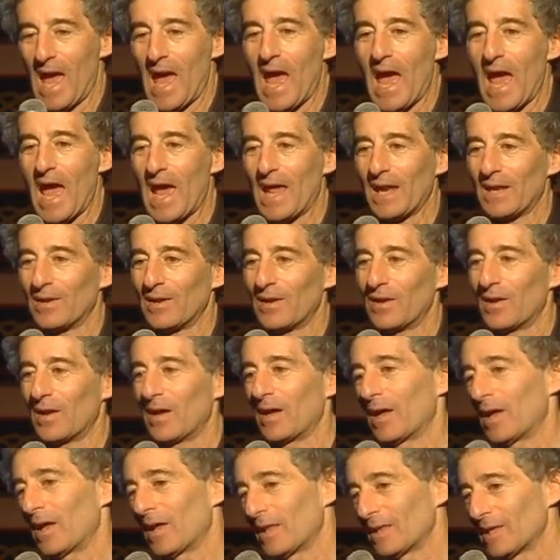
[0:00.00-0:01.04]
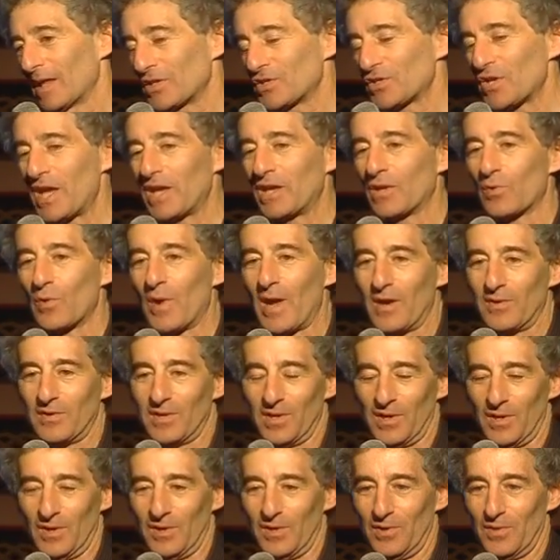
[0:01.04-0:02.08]
And let's take around
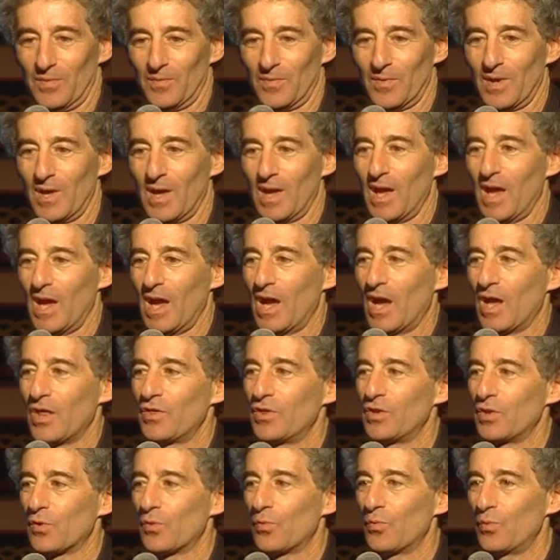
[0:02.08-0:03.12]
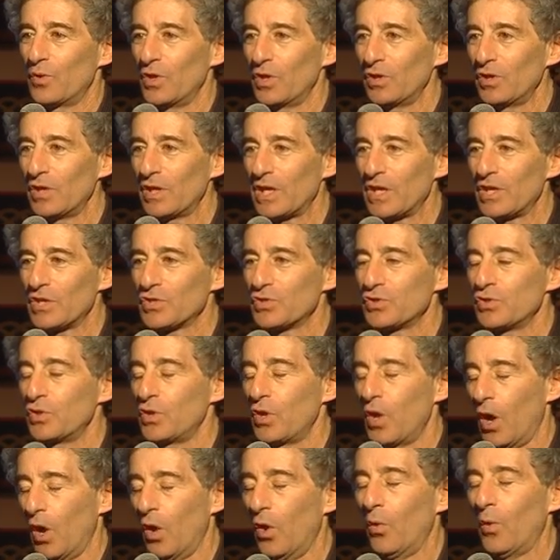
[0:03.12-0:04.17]
here. There really is
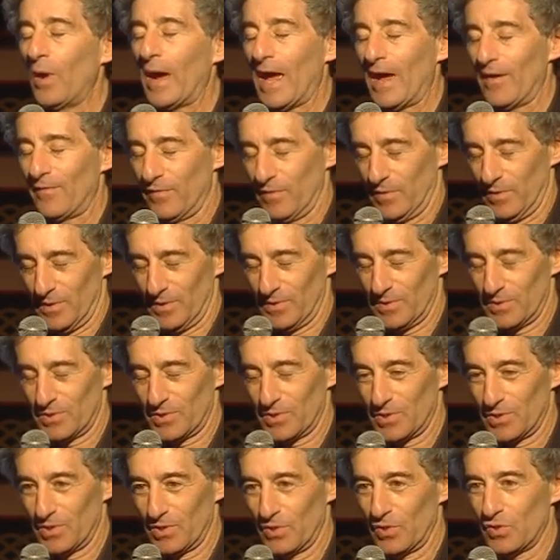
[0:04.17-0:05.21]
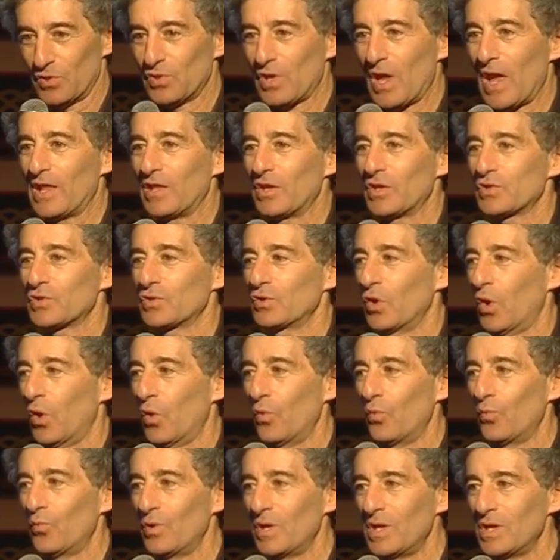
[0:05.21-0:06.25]
no evidence, there's, and there's
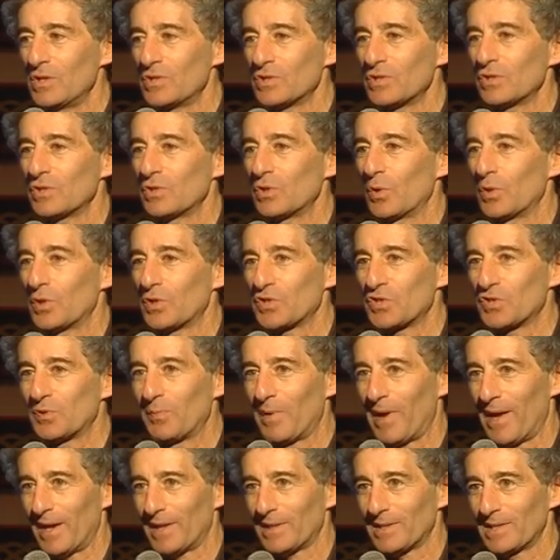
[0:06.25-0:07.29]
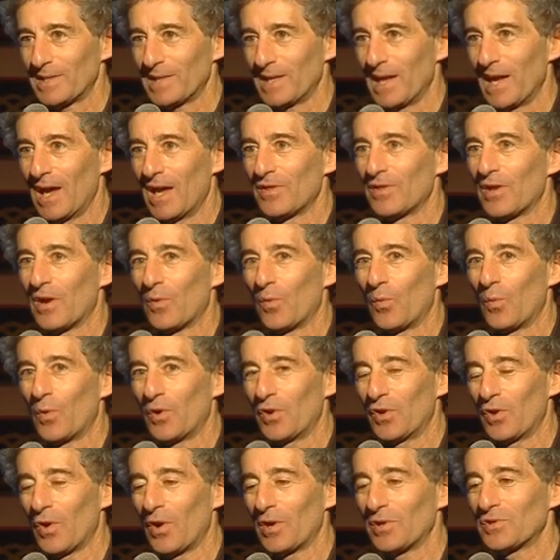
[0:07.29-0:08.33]
no reason to expect that
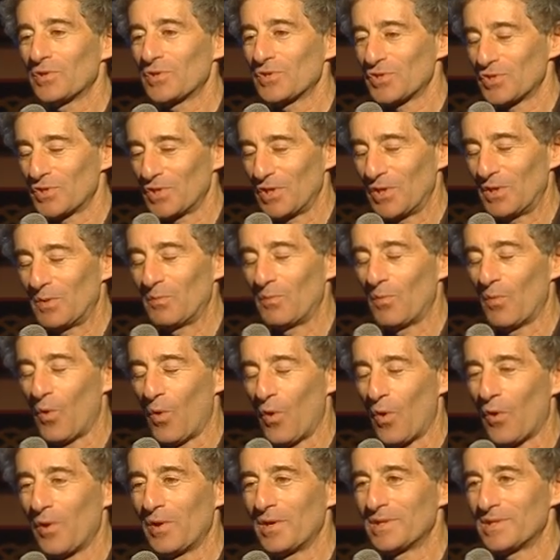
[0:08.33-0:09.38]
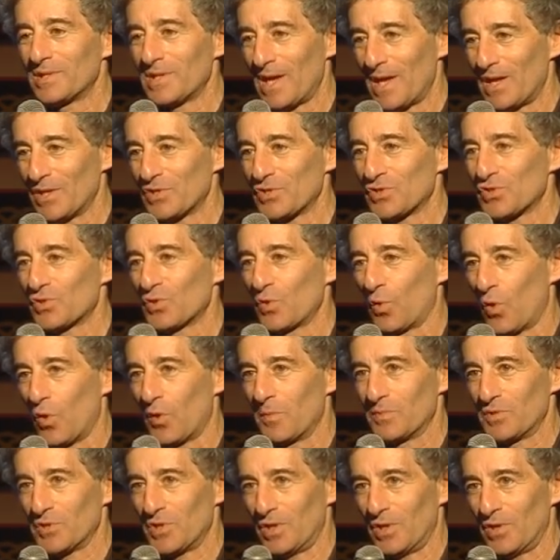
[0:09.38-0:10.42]
we're going to see more intense
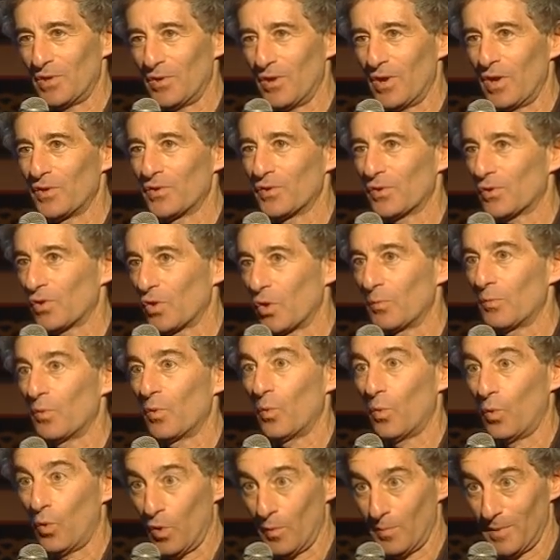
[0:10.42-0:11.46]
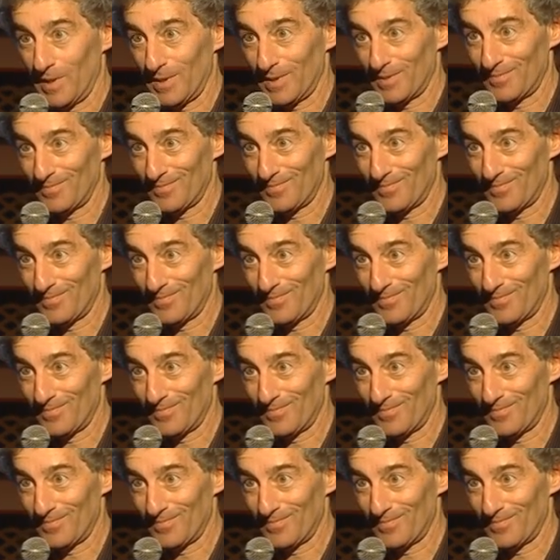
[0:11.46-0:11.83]
storms here under global warming.